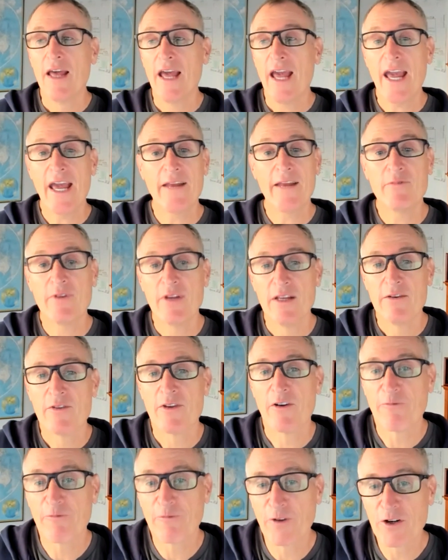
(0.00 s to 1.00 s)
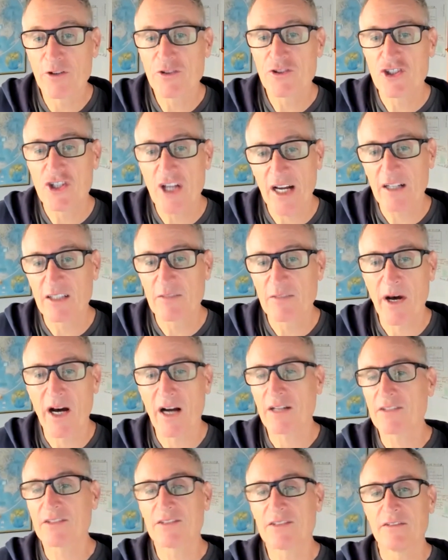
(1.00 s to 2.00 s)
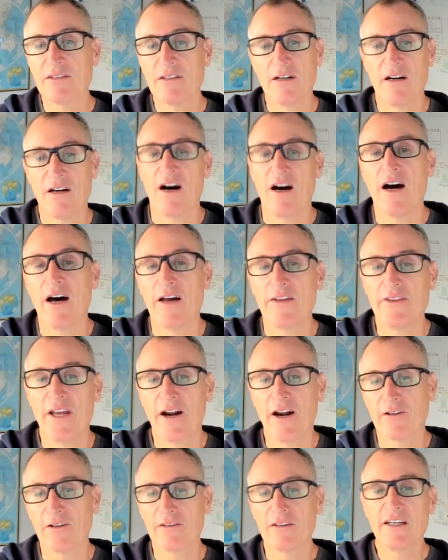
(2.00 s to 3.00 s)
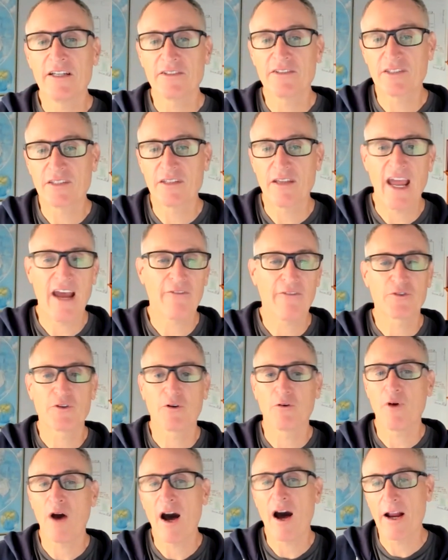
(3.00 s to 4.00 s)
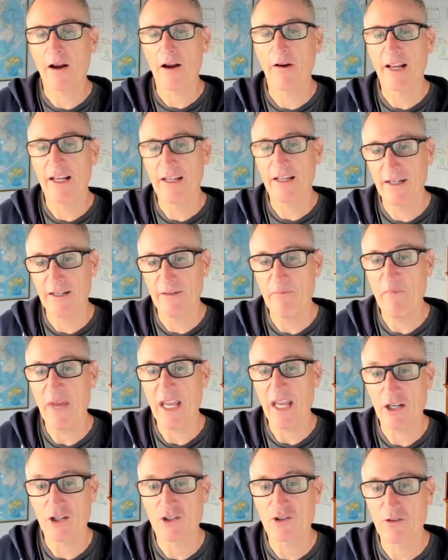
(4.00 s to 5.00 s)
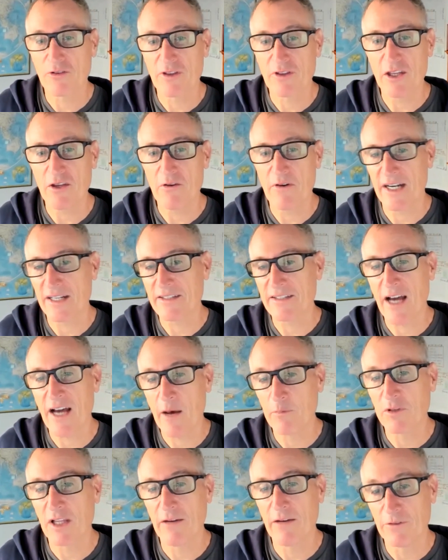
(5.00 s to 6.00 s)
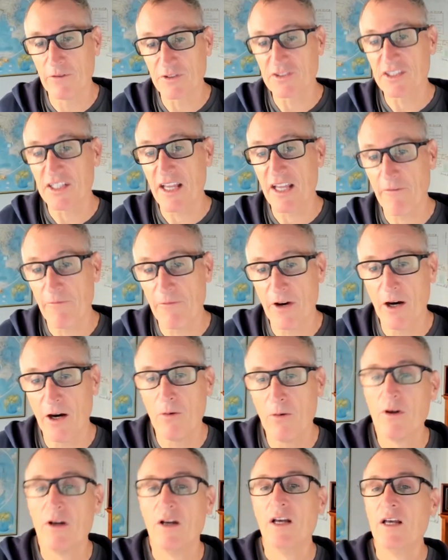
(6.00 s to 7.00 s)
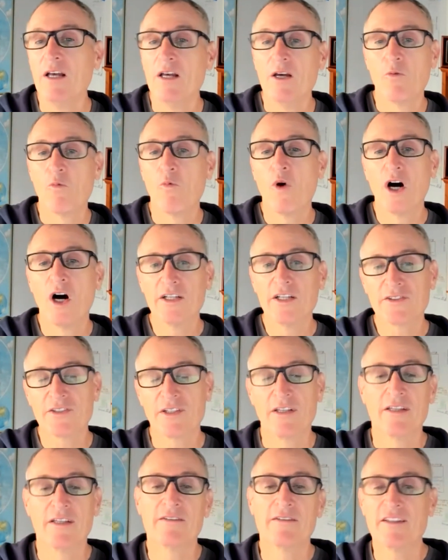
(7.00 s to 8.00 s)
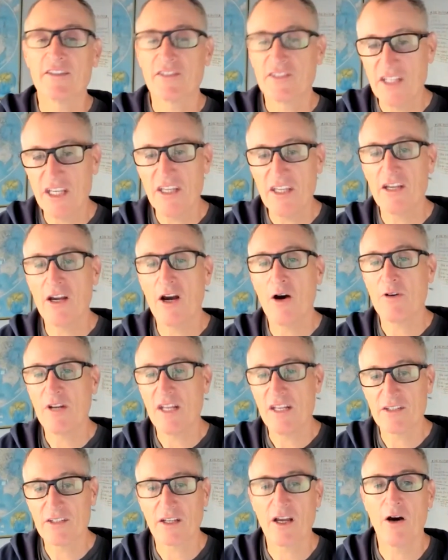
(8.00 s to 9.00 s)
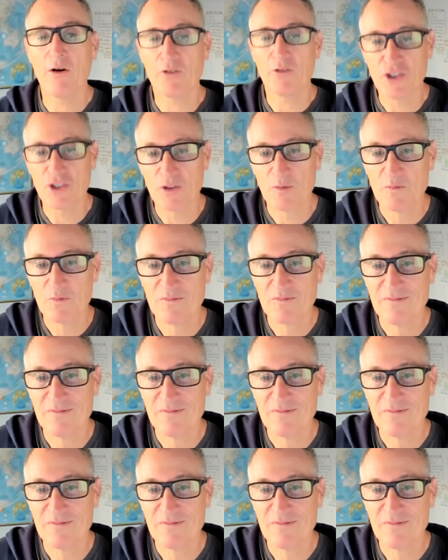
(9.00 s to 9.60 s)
And the first checkbox on their list after hiring, making sure that you had a top level CFO was the CEO needs a coach.